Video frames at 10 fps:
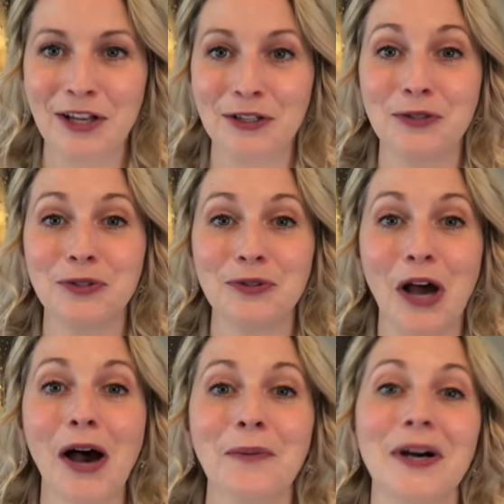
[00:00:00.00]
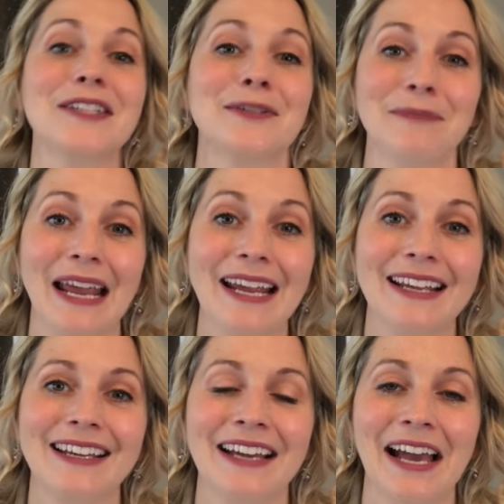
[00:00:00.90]
you do not want to
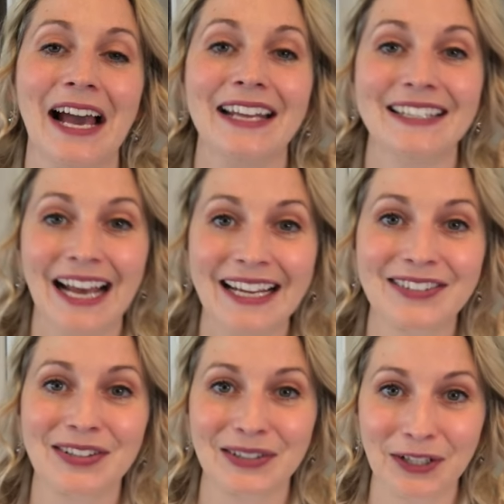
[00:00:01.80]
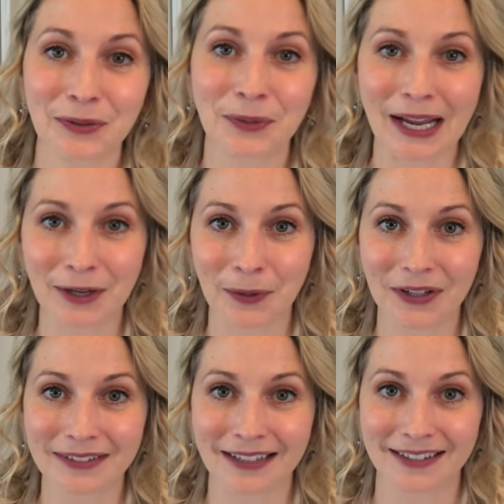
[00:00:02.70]
make a nice little rag
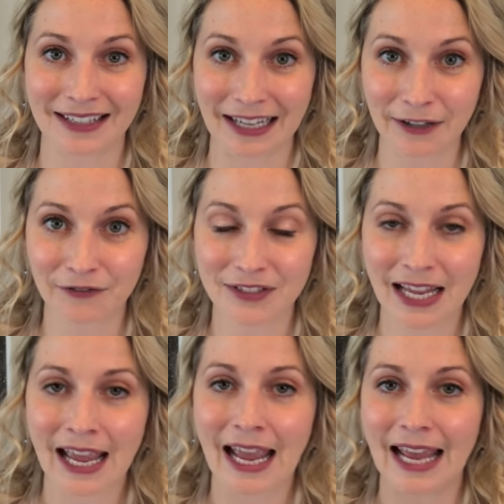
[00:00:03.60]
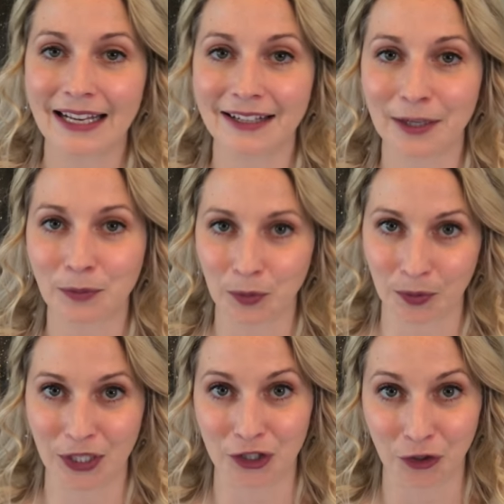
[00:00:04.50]
quilt as a gift and end up
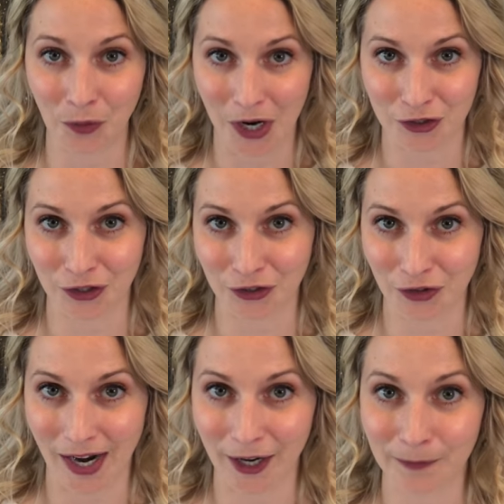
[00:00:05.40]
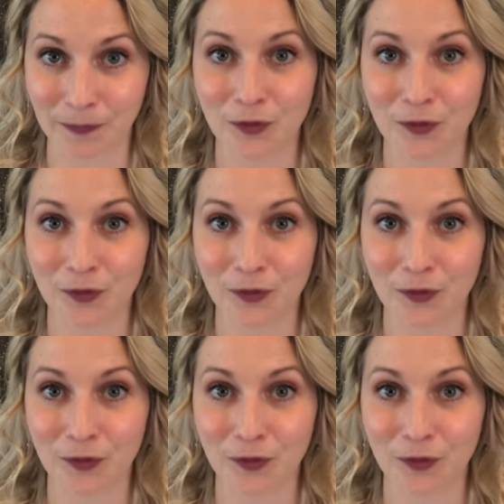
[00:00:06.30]
ruining your washer and dryer.